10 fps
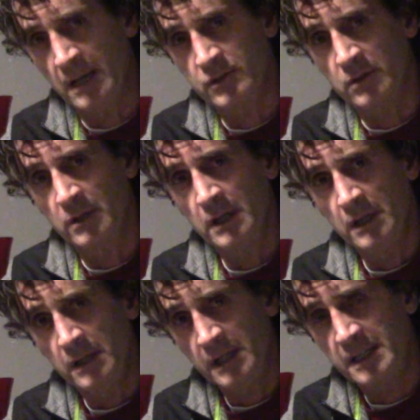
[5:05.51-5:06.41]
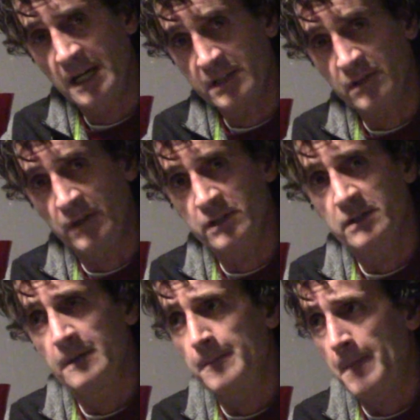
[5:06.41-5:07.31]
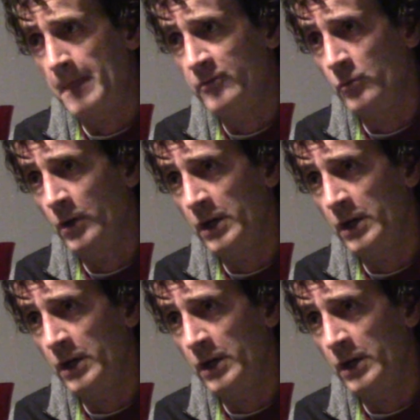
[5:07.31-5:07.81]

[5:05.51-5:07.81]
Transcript: So Nick Dasovich, if you want